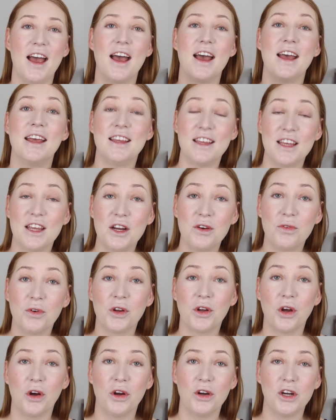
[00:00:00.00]
a year
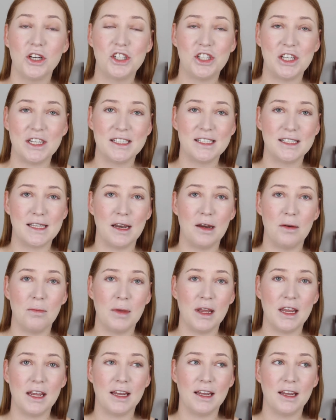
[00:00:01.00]
ago she sent
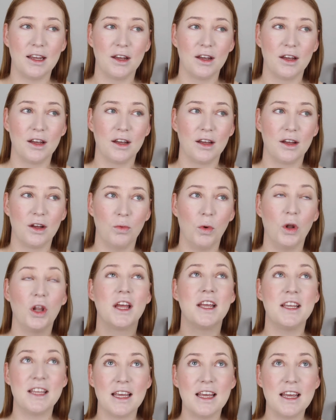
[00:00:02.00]
me, well,
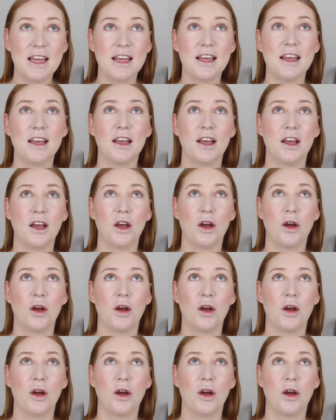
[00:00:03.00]
a year